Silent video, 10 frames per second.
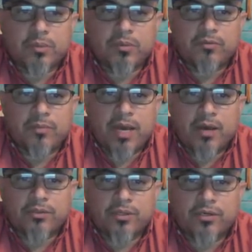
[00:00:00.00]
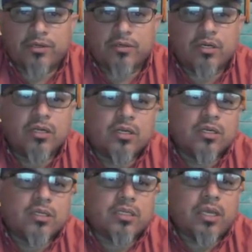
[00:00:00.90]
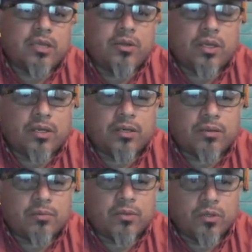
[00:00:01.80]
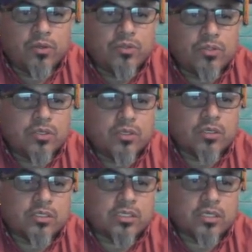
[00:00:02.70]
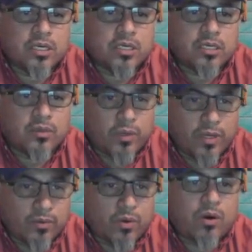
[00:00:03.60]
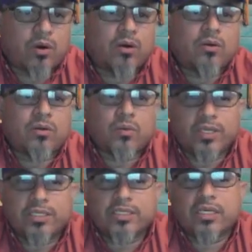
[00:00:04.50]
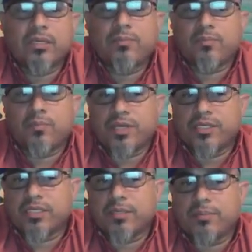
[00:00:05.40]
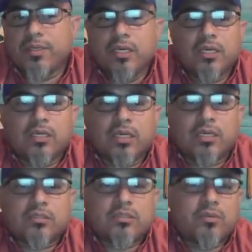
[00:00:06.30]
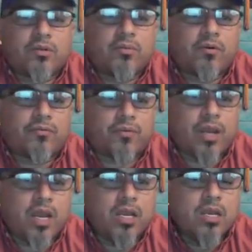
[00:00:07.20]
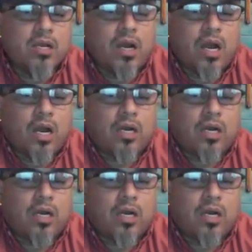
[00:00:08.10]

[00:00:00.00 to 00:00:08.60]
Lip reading: There's a couple of them out there that you can use. WinRAR, WinZip, BreezeZip. Some of them are free.